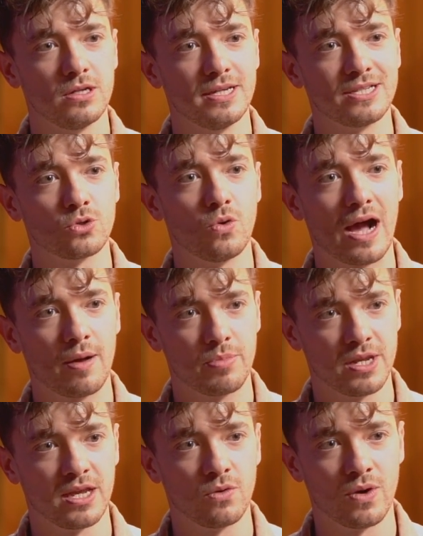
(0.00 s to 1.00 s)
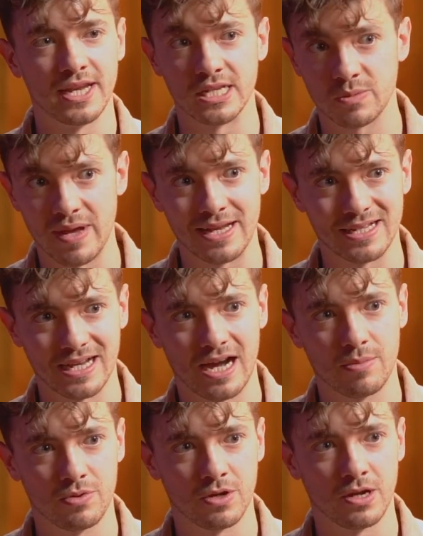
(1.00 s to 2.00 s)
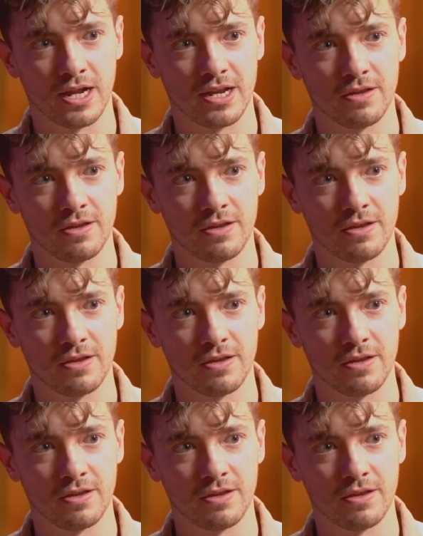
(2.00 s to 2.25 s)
it's all happening when it's meant to happen.